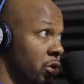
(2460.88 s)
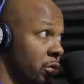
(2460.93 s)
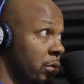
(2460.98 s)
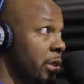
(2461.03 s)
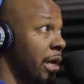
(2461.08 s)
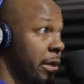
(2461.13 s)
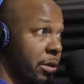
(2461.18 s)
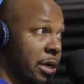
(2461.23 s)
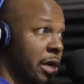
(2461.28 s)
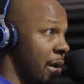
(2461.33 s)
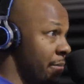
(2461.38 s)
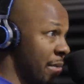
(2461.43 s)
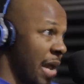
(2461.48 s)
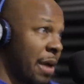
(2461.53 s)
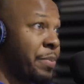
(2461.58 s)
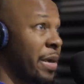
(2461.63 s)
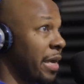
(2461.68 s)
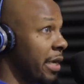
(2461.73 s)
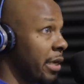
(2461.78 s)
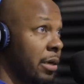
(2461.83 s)
So yeah, no, I'm
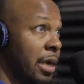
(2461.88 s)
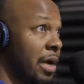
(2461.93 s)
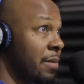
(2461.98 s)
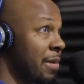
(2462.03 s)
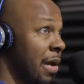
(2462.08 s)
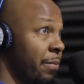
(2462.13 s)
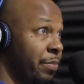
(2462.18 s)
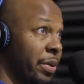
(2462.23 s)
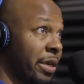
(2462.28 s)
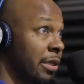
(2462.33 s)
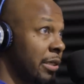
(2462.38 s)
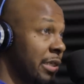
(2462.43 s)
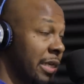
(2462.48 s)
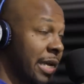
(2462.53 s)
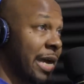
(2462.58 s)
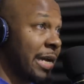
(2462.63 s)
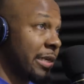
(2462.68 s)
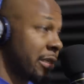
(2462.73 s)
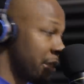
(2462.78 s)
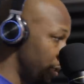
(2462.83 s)
not picking. I'm not picking
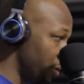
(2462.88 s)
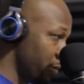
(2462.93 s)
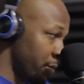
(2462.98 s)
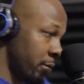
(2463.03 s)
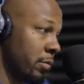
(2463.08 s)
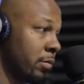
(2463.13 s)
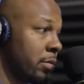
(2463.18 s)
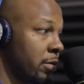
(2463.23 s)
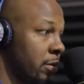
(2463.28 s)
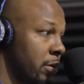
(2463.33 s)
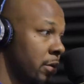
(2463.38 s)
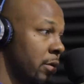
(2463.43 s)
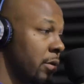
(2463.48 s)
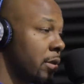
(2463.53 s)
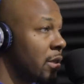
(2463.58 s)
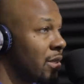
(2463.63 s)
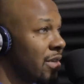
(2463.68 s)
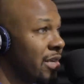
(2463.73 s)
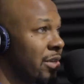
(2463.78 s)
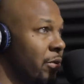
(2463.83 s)
Tekashi. Okay.
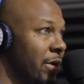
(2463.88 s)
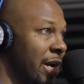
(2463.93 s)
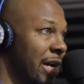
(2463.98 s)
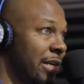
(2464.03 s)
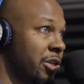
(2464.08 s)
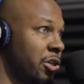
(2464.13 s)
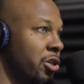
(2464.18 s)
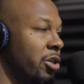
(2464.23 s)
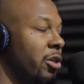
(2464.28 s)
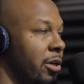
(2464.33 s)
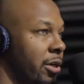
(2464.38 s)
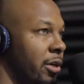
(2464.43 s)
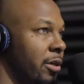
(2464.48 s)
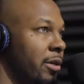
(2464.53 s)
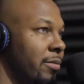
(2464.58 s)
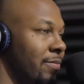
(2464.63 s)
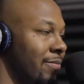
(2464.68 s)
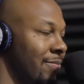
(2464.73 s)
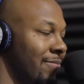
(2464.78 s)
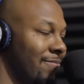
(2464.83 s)
Then you got Suge.